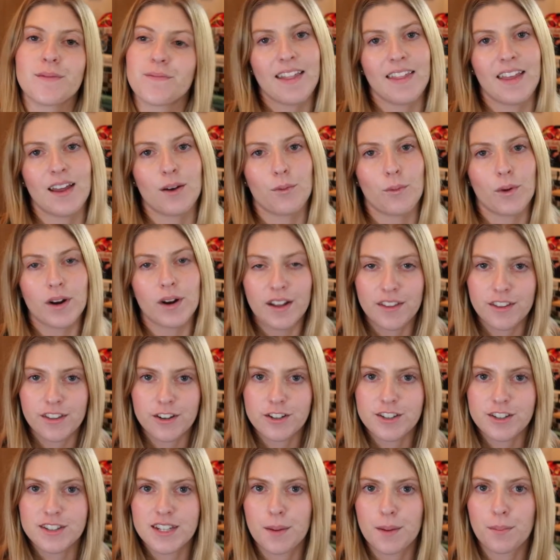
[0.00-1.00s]
And then one other
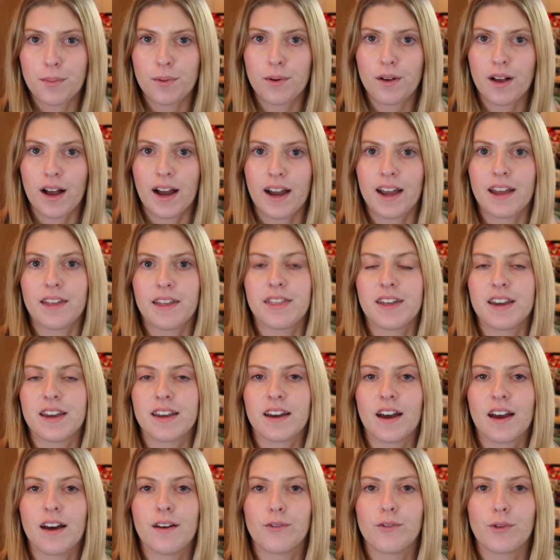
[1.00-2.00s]
staple I think
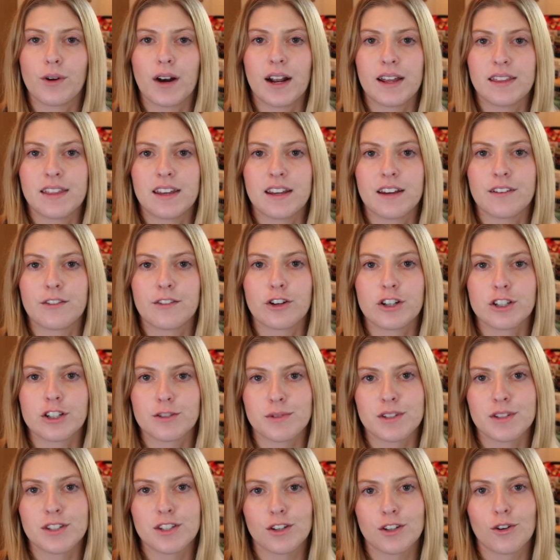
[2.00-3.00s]
of when I think of
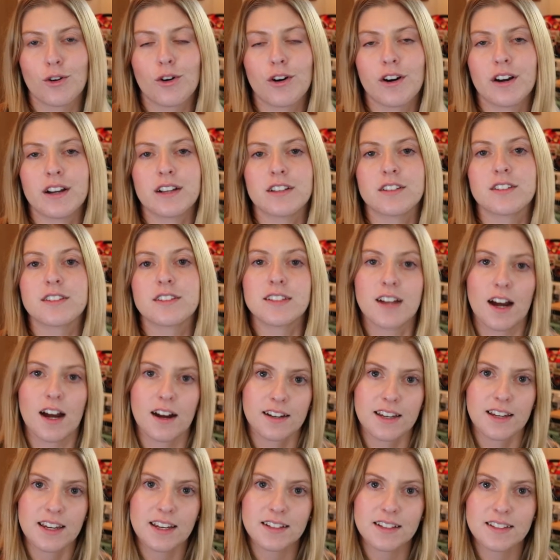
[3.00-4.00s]
Christmas decor is
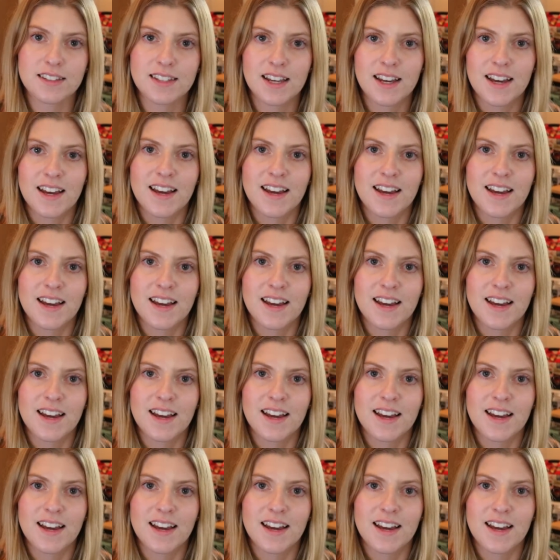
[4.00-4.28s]
stockings.